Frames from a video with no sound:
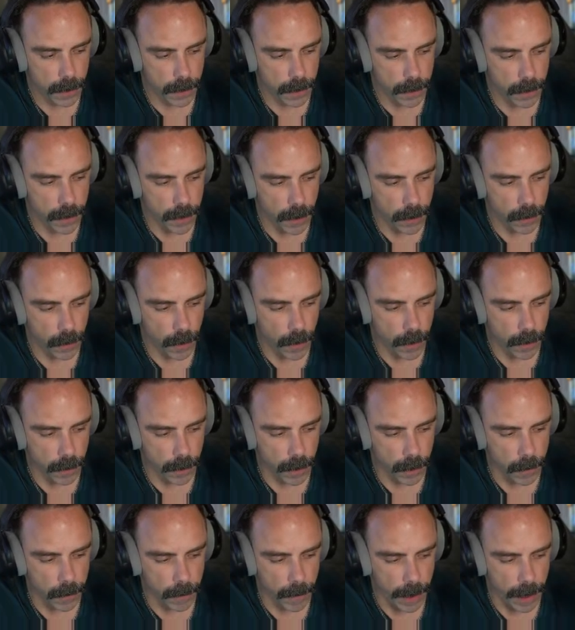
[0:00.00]
no
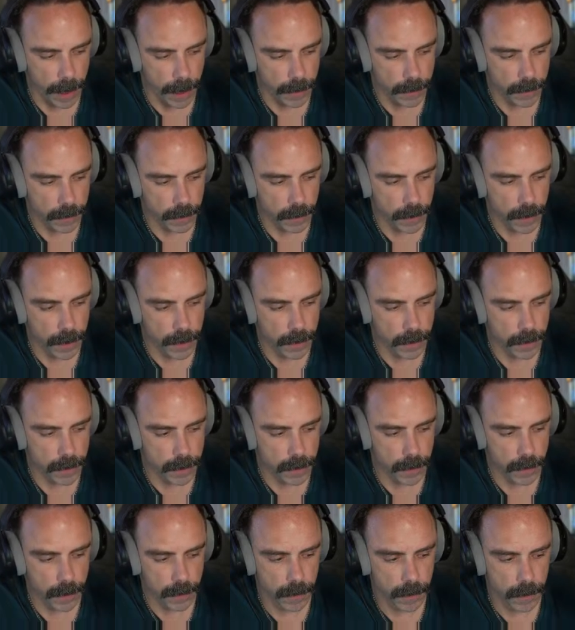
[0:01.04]
longer mask this
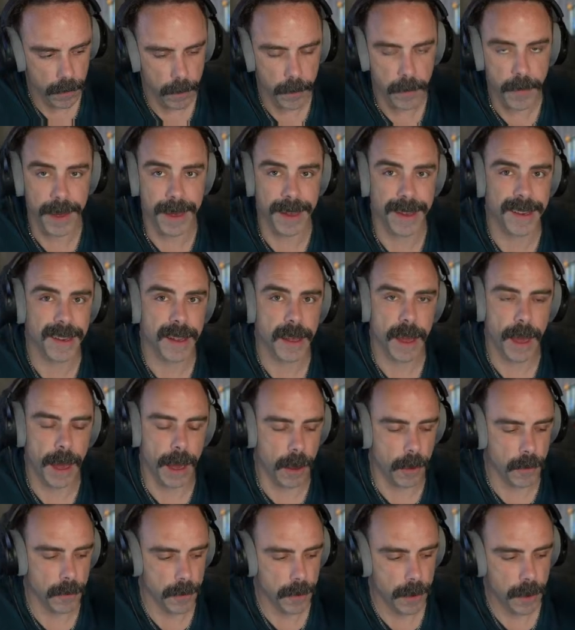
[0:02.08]
bit
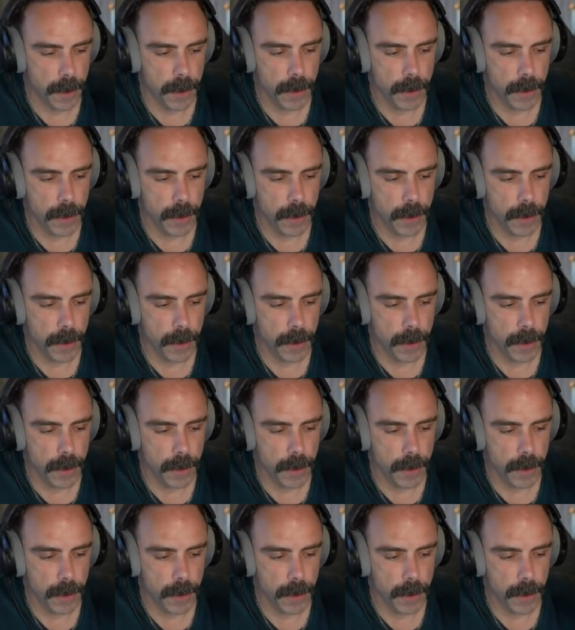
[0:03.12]
out.